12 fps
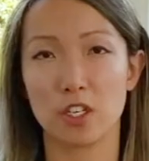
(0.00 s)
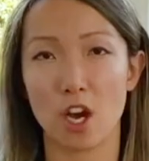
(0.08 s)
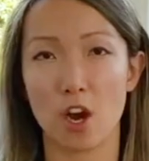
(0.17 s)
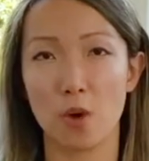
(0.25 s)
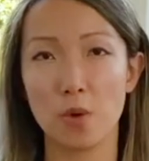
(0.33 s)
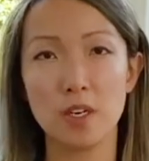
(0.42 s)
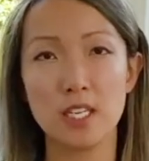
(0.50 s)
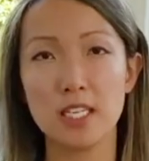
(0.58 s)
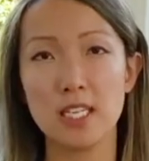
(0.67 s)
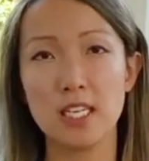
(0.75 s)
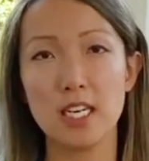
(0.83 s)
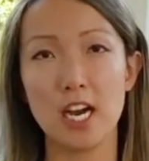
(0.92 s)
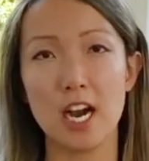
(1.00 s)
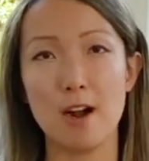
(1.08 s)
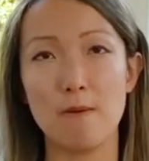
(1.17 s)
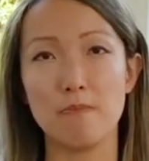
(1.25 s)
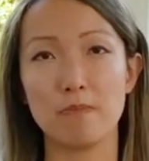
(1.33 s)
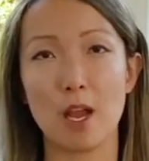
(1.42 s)
go.
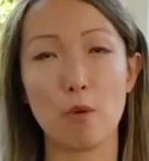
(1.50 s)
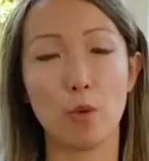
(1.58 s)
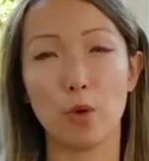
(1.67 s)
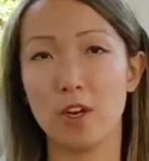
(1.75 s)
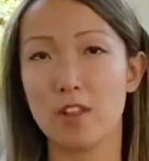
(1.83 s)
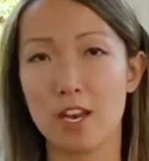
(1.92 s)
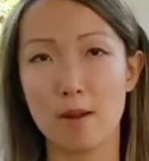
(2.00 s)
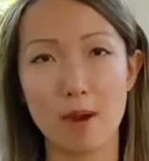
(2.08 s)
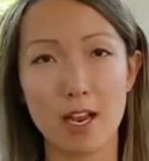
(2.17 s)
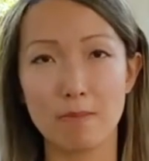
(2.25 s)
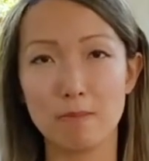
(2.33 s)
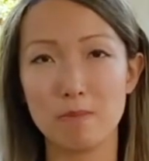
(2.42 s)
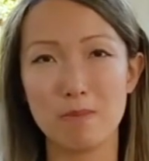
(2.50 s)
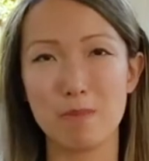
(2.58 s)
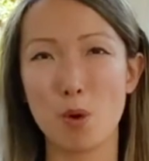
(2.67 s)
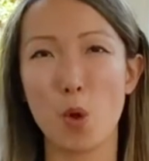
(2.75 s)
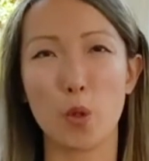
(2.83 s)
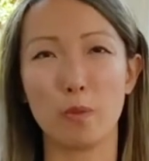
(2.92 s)
I worried that it might
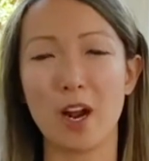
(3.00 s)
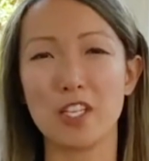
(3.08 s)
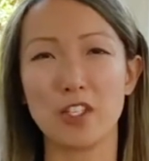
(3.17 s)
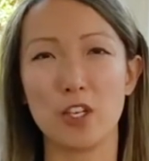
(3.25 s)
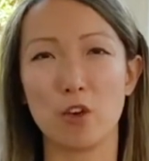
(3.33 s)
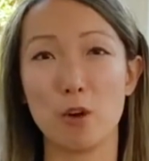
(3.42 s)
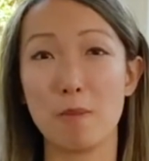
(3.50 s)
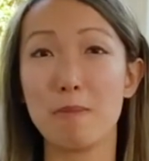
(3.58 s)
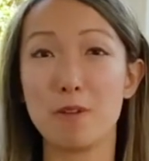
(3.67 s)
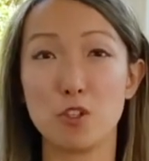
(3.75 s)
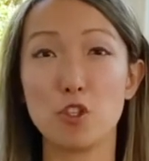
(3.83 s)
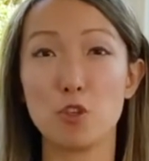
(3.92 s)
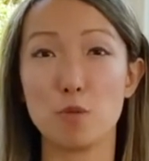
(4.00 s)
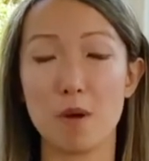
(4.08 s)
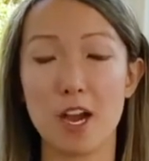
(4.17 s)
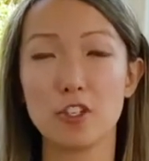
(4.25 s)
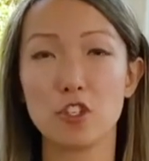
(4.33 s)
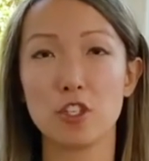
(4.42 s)
be polarizing or it might be too
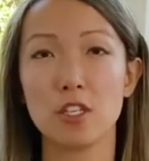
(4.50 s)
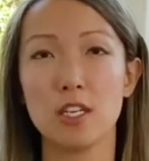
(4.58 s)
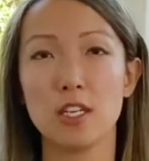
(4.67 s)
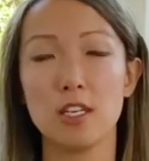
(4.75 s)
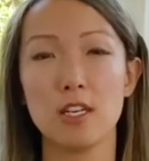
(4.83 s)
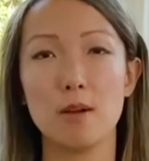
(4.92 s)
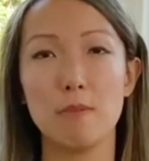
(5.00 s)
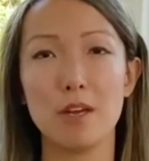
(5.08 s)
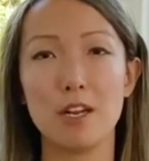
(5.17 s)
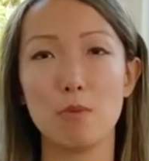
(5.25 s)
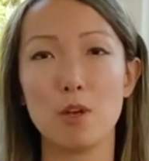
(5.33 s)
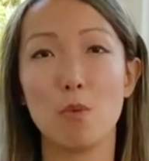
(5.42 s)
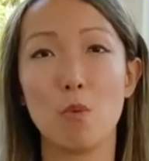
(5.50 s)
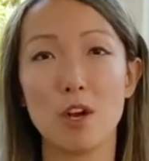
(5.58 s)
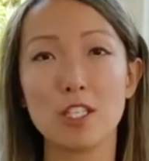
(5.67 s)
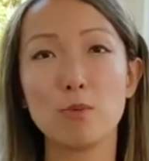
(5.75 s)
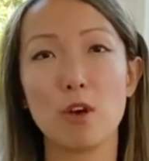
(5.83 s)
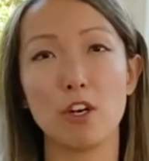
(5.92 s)
much, but it
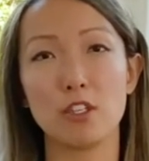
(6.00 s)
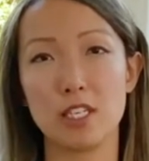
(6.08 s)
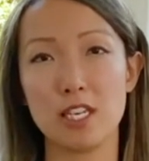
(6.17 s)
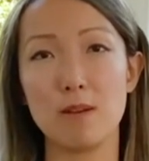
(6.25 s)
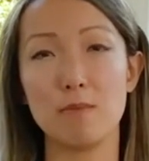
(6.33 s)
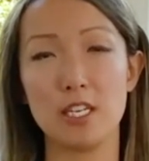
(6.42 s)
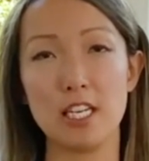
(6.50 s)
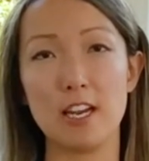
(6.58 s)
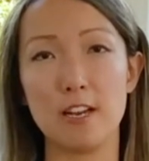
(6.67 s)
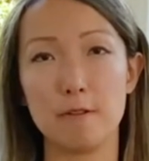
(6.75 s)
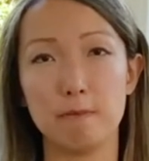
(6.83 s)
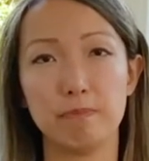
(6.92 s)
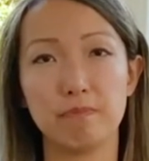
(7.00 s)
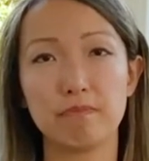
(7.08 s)
was what our team needed.